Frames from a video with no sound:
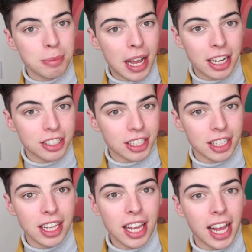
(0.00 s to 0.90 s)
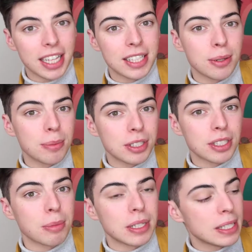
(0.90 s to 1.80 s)
packaging. It's so much
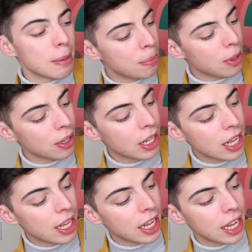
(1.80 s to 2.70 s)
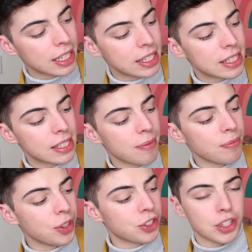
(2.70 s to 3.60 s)
more simple. It's
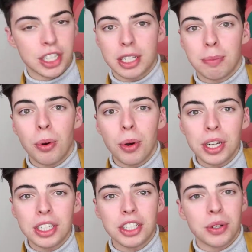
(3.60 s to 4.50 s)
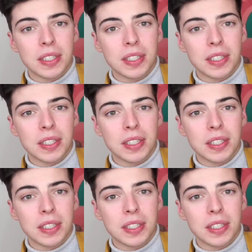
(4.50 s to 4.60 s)
straight to the point. You know